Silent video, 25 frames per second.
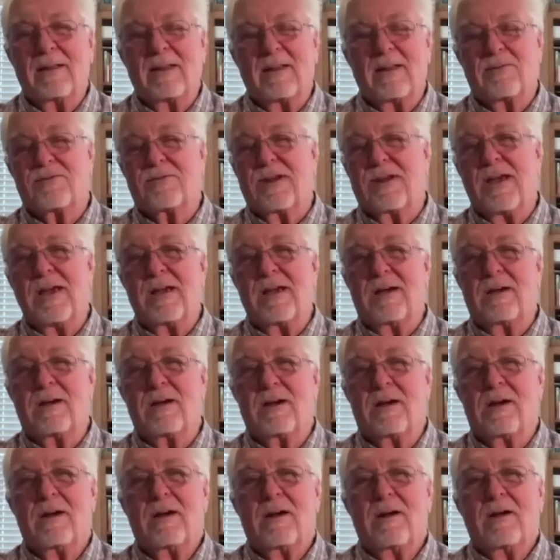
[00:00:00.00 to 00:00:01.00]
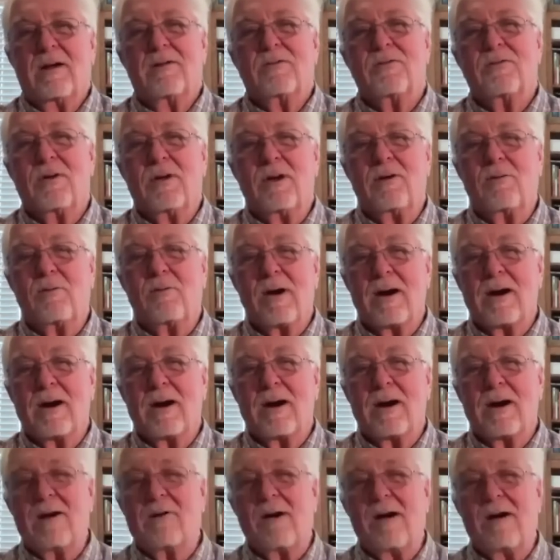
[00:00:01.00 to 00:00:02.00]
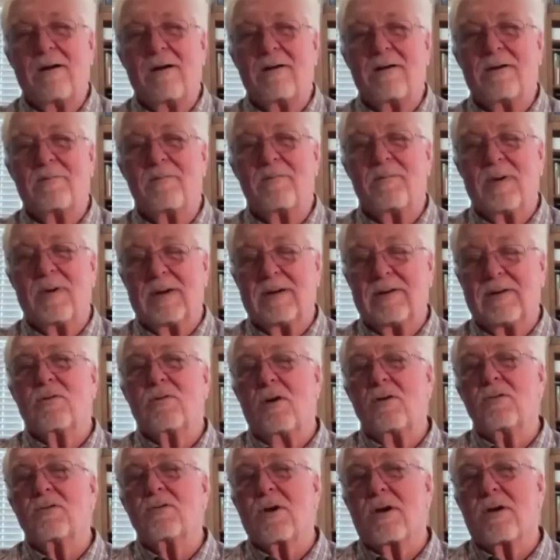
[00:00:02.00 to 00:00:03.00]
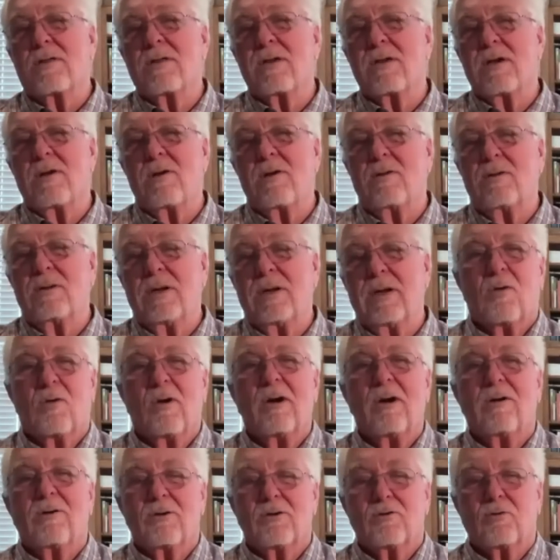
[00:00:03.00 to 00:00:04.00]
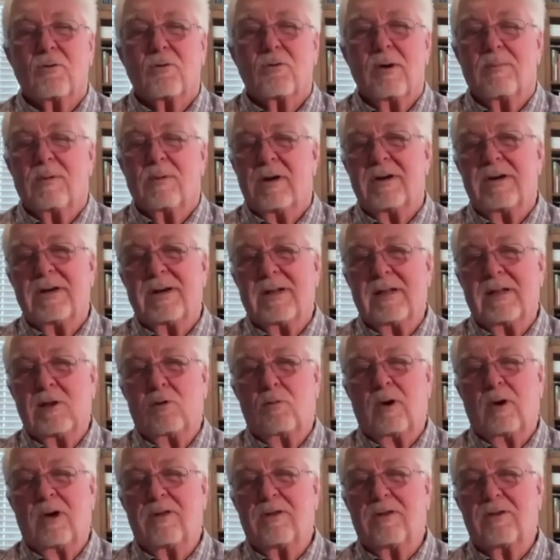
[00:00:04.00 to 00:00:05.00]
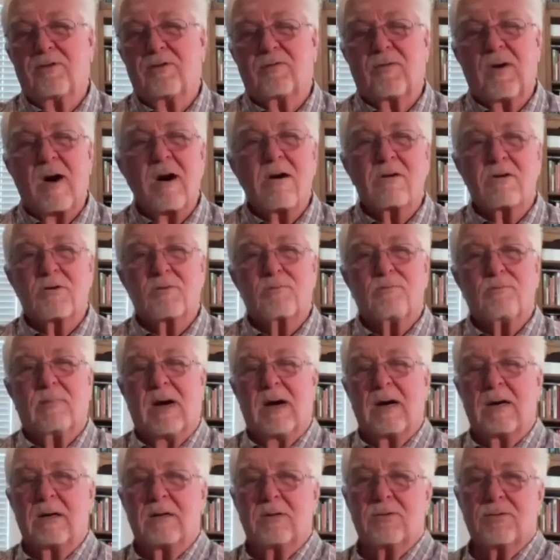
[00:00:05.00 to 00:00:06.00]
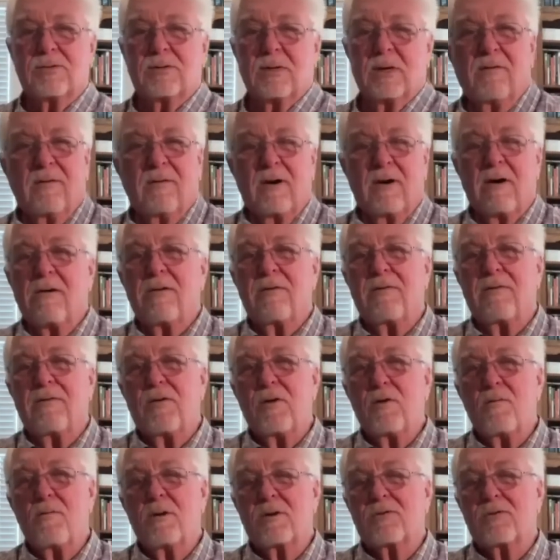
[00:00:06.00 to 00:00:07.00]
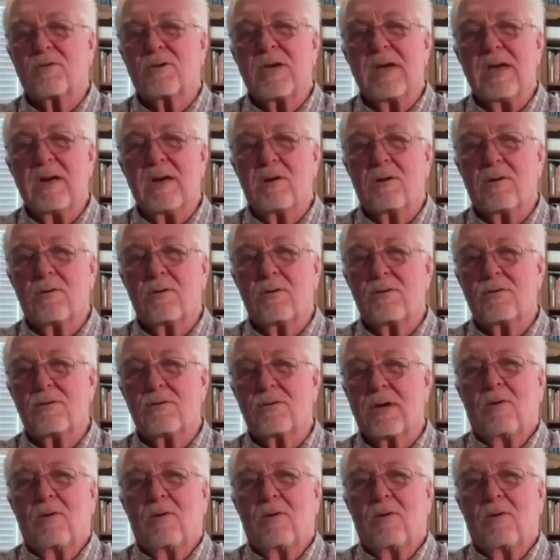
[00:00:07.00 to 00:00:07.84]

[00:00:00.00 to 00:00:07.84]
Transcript: They stink, so you don't want to hang around them. But those are the only critters we've been dealing with. As far as bugs, very few mosquitoes.